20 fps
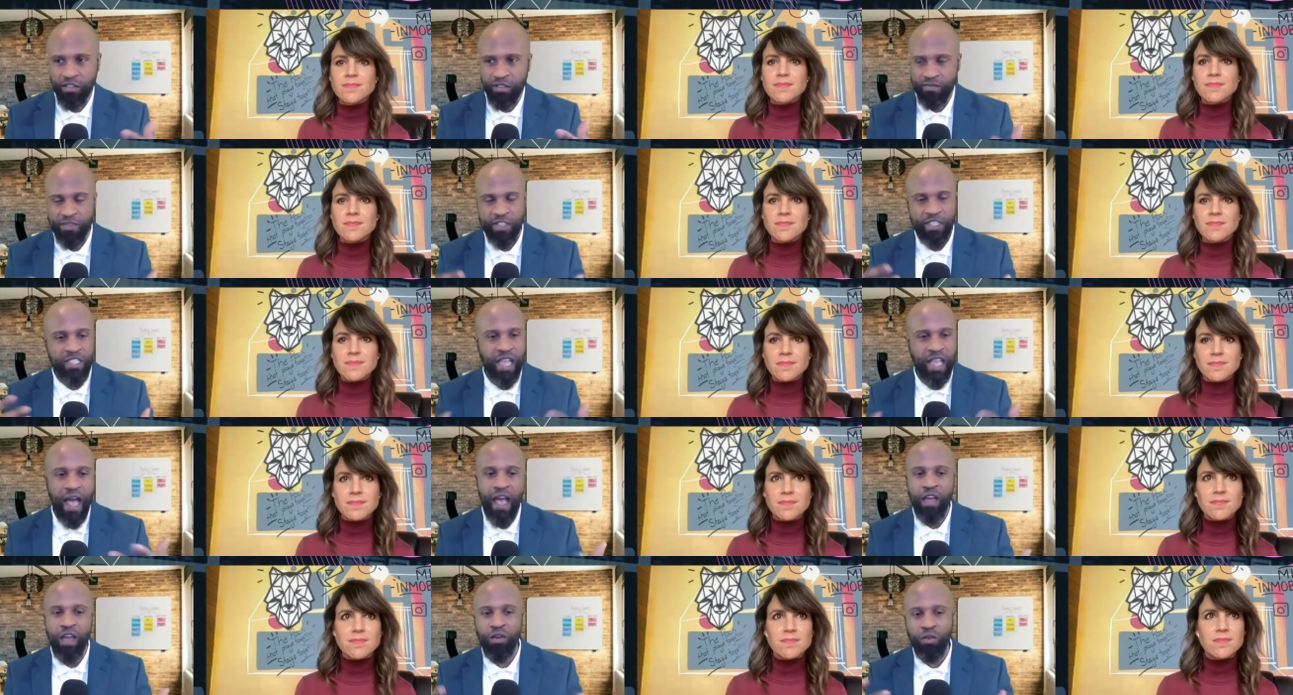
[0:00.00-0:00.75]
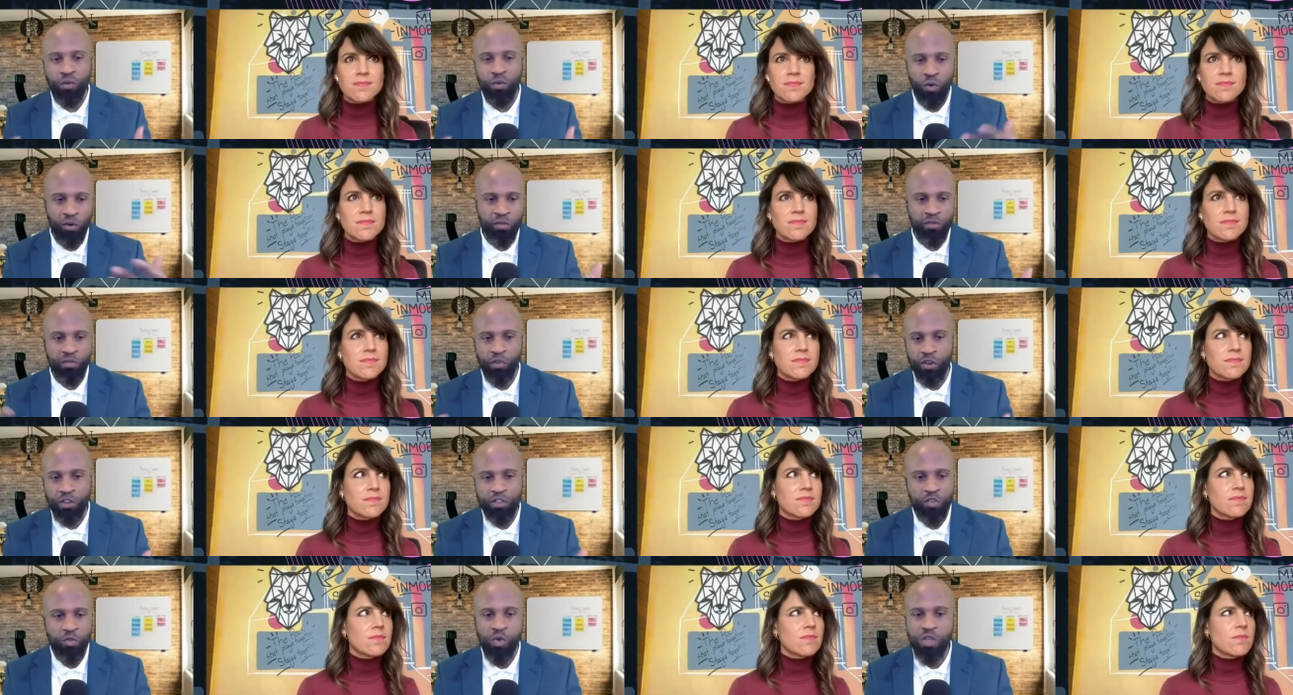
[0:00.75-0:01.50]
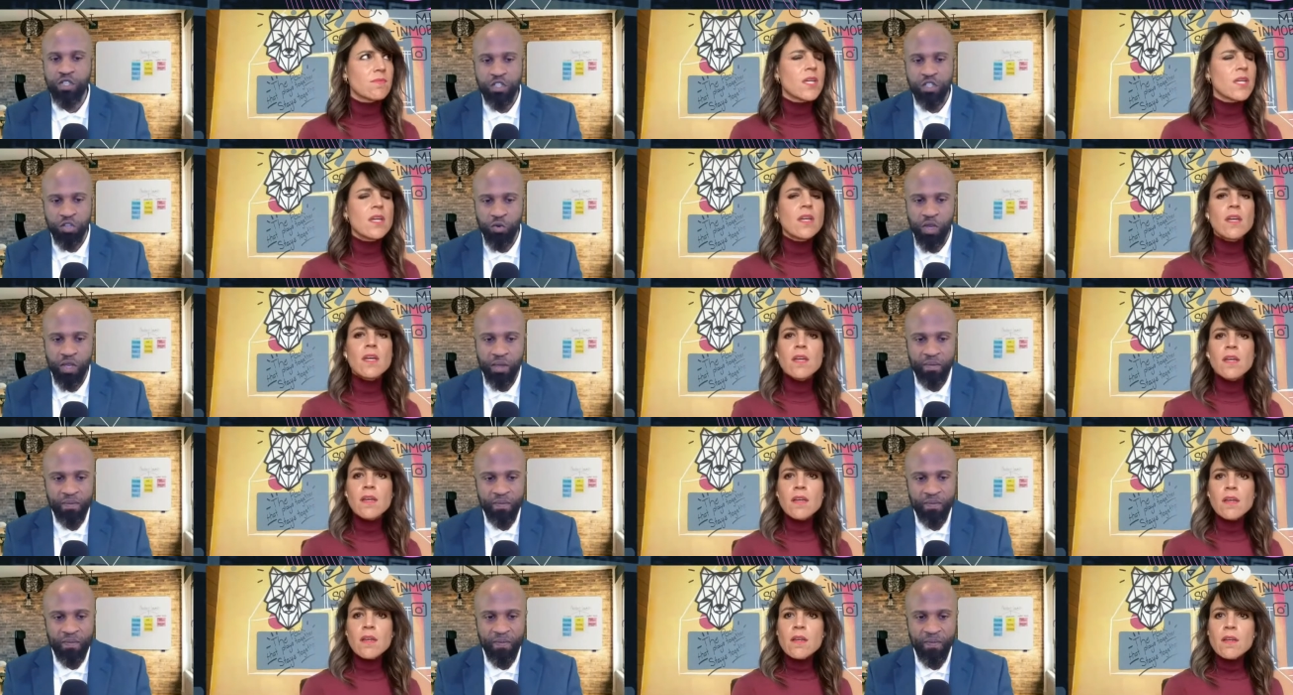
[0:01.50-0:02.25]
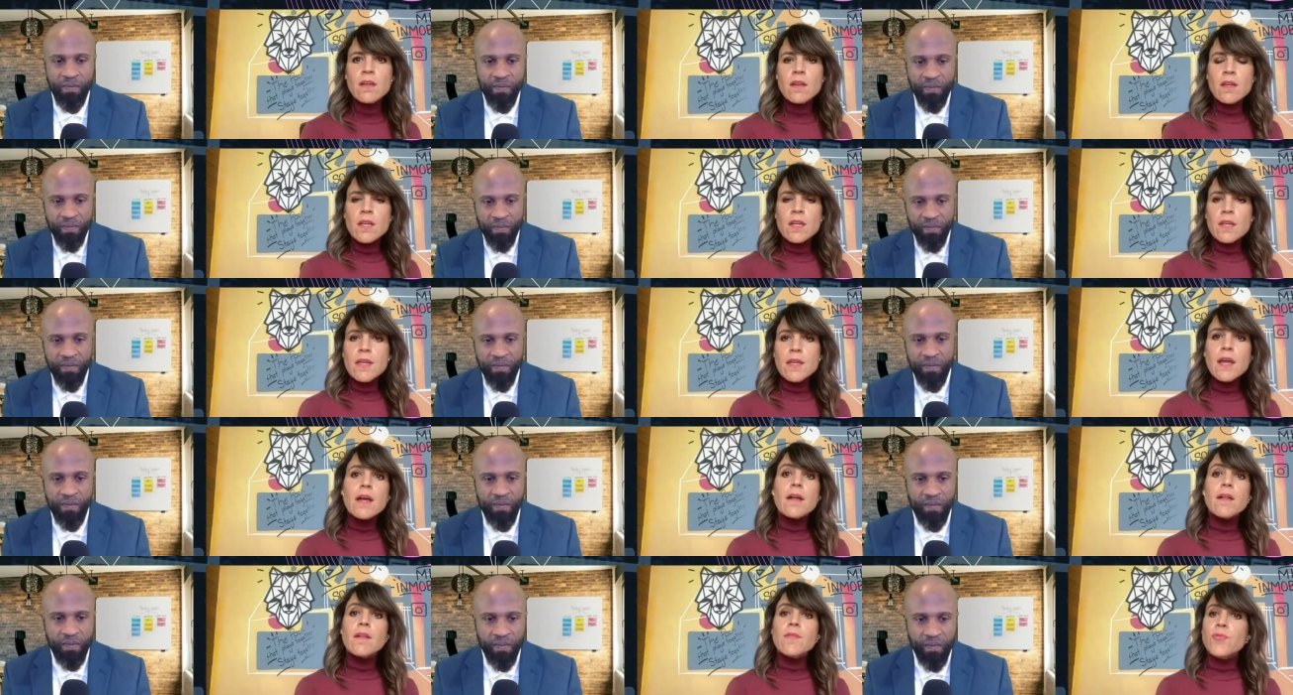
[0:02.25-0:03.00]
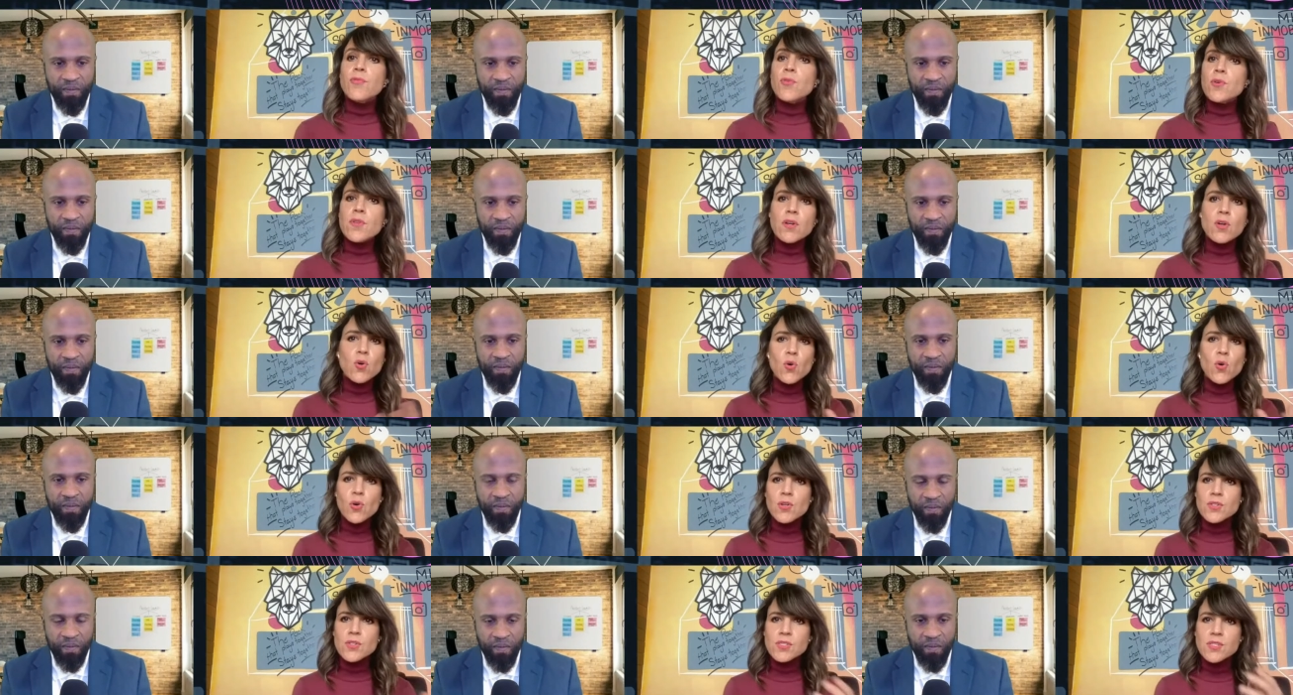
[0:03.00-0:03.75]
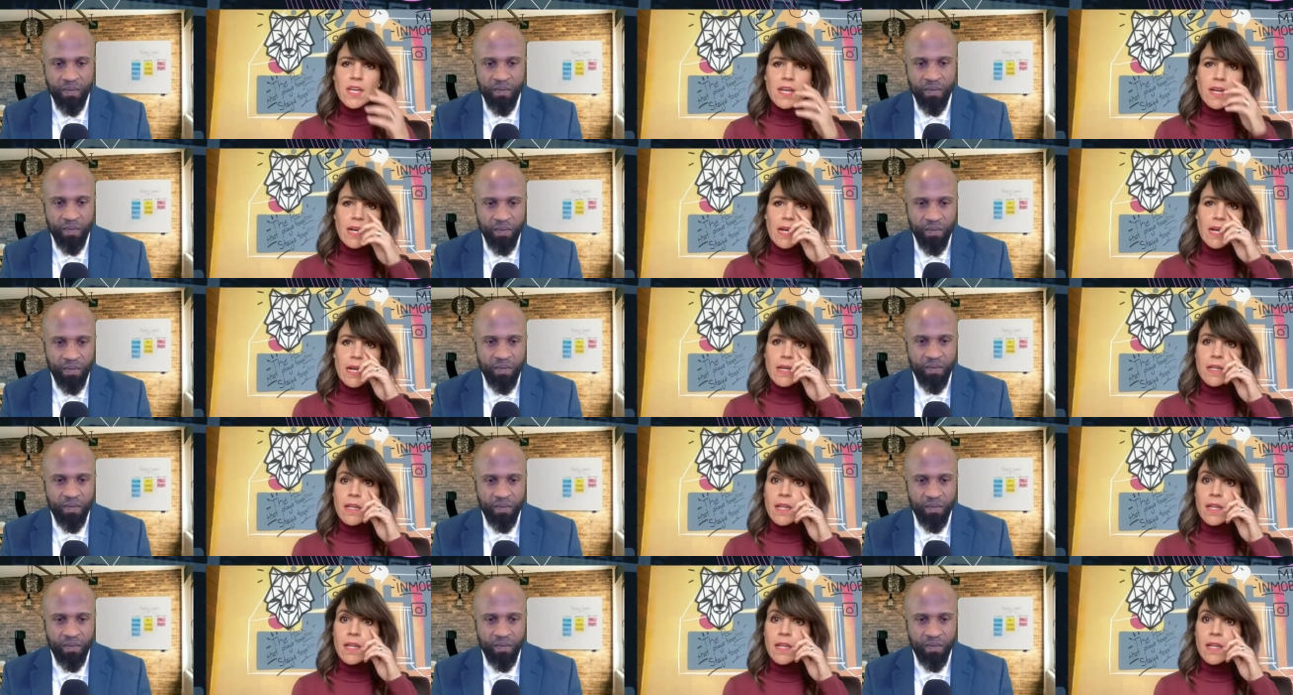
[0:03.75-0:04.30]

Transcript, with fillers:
Speaker 1: style or your twist to it?
Speaker 2: Yeah. For the course. Yeah. I